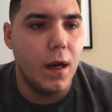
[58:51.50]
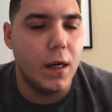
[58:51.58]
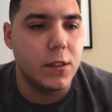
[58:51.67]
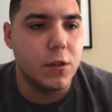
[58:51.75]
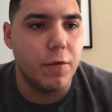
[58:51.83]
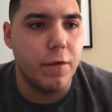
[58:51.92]

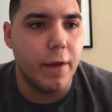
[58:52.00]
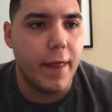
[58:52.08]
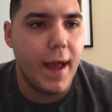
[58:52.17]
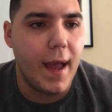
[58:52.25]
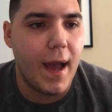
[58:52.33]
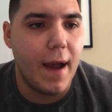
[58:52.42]
So for
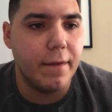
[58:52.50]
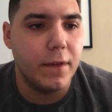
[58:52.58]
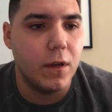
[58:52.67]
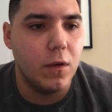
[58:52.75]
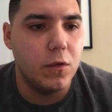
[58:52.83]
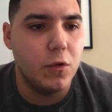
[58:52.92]
that, I have
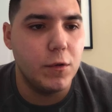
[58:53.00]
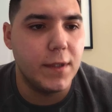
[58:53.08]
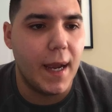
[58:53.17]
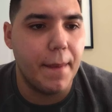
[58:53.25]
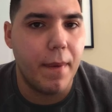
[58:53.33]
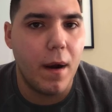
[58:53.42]
to go to
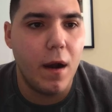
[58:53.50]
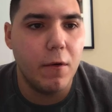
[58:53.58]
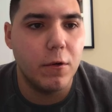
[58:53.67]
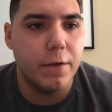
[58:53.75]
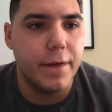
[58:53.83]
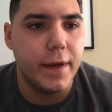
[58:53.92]

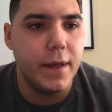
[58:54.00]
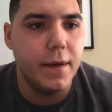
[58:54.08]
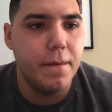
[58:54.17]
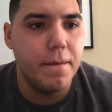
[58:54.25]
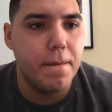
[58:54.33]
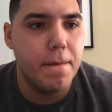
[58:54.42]
typography
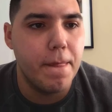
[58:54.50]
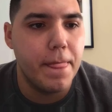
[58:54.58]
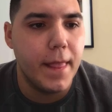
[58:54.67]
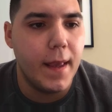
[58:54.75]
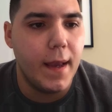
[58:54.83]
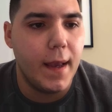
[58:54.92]

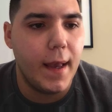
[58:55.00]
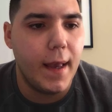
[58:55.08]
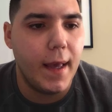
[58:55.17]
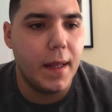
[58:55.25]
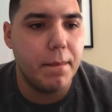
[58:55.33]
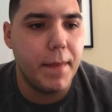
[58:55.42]

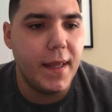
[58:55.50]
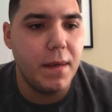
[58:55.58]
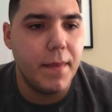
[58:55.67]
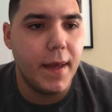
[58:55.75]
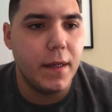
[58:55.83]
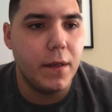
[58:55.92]
and main
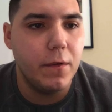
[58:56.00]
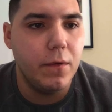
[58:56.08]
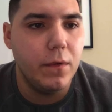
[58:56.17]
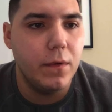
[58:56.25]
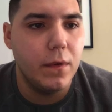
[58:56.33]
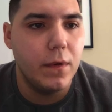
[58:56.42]

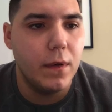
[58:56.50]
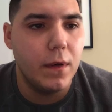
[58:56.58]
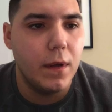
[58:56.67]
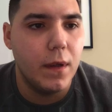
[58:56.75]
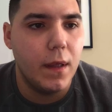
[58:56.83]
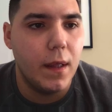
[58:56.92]
menu
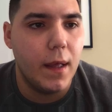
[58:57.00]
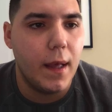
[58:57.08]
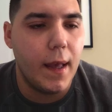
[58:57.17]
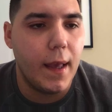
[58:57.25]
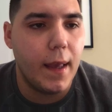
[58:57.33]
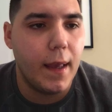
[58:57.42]

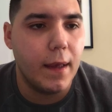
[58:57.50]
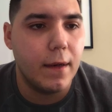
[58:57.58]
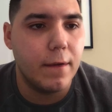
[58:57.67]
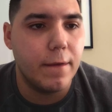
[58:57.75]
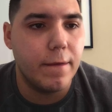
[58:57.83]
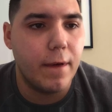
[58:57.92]

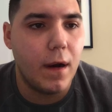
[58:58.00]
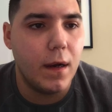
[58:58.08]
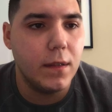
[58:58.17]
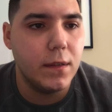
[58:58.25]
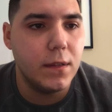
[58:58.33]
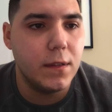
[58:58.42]
and
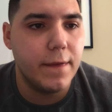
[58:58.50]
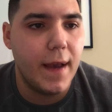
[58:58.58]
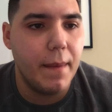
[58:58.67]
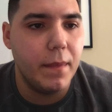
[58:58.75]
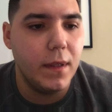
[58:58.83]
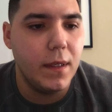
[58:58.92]
font
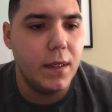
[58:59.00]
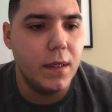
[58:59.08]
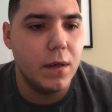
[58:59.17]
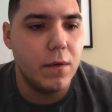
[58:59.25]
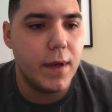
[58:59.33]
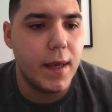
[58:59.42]
family.
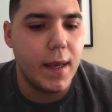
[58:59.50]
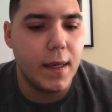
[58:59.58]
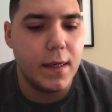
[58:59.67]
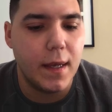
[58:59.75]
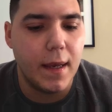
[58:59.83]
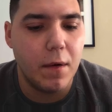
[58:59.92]
Okay,
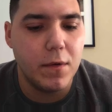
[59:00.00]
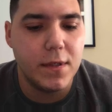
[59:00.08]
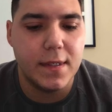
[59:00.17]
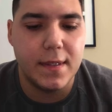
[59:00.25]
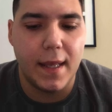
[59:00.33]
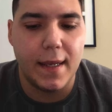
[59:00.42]
it
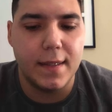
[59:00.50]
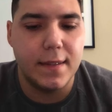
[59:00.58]
was like